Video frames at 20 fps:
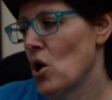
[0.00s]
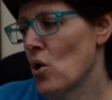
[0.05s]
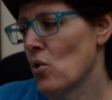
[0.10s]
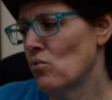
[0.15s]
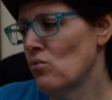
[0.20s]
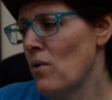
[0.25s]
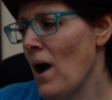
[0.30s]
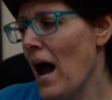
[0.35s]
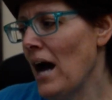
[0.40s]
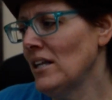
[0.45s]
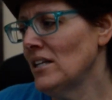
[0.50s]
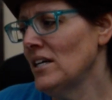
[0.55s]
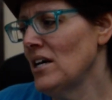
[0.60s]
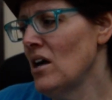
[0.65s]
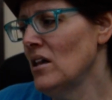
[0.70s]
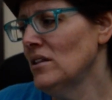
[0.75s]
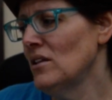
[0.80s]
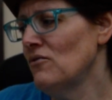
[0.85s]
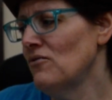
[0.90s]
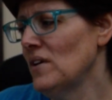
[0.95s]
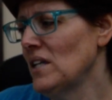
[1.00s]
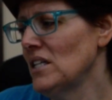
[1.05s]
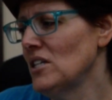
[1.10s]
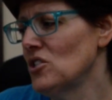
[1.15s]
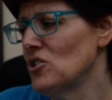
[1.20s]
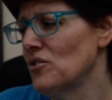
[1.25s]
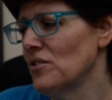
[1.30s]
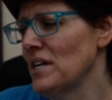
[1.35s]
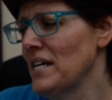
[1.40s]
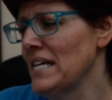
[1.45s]
"Rally on the
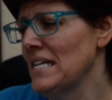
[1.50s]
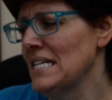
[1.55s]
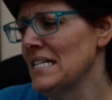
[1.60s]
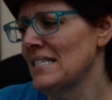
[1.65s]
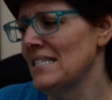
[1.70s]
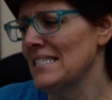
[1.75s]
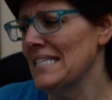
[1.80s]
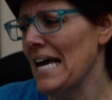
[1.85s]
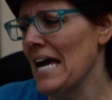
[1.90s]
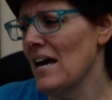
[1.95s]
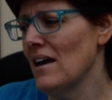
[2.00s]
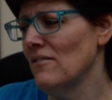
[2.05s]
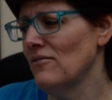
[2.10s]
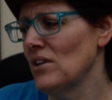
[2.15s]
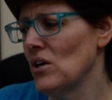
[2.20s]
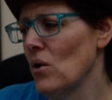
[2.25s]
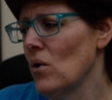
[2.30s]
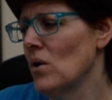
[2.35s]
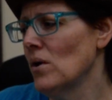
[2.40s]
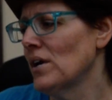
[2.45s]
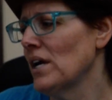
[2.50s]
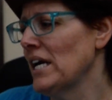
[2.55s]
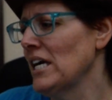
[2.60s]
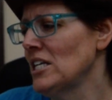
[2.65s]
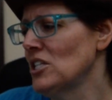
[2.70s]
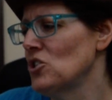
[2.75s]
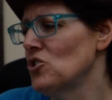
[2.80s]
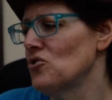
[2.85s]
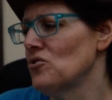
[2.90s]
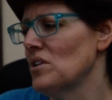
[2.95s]
village green and save your
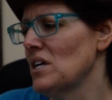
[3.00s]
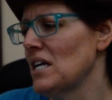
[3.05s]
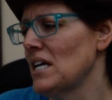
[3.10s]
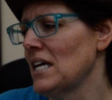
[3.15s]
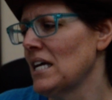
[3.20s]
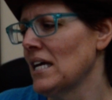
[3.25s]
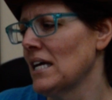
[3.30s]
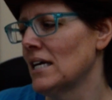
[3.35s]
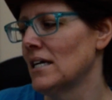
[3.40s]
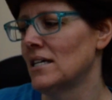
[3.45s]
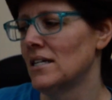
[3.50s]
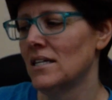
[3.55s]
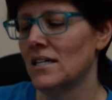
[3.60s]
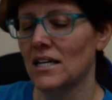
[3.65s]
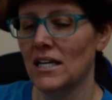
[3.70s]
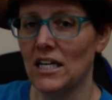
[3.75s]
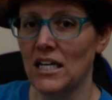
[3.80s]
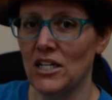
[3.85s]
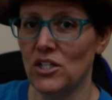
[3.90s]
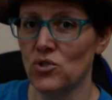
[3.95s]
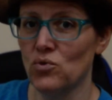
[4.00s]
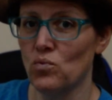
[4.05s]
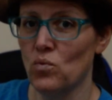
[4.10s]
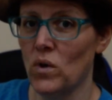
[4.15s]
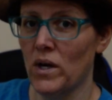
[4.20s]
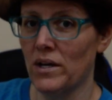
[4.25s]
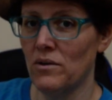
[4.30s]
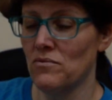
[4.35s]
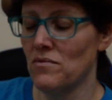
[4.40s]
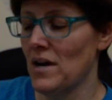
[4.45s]
history," each
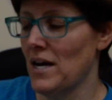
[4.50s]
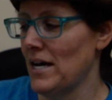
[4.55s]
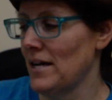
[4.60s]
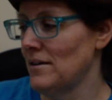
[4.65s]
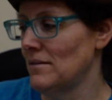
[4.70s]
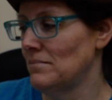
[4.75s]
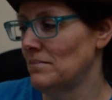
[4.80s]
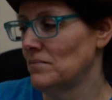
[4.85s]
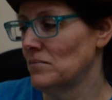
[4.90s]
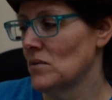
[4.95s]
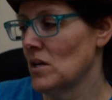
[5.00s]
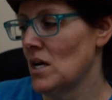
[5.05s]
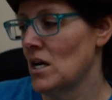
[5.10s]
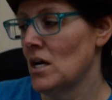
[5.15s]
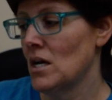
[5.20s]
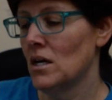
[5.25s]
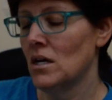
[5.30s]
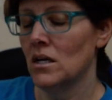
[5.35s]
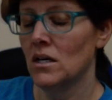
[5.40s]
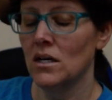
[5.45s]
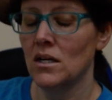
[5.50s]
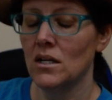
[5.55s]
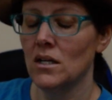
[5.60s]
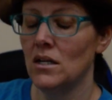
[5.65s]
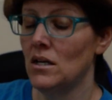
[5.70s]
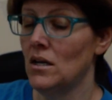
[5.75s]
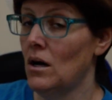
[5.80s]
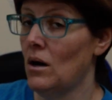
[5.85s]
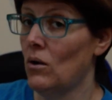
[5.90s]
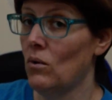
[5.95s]
one read.
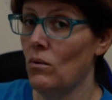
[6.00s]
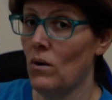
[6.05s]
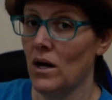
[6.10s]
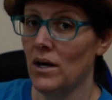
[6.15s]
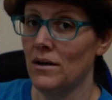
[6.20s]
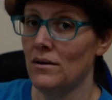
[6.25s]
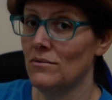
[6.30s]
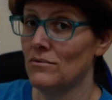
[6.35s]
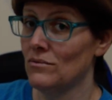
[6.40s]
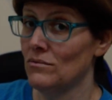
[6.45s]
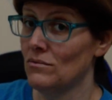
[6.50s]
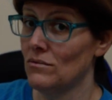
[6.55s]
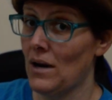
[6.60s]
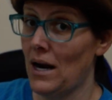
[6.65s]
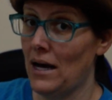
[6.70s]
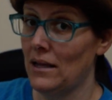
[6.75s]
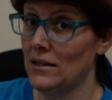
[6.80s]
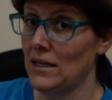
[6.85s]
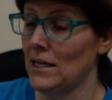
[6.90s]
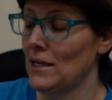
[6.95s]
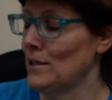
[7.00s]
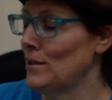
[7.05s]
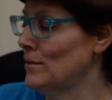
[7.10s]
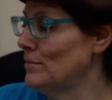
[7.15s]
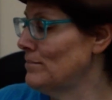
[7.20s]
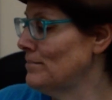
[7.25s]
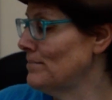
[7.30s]
No one rallied.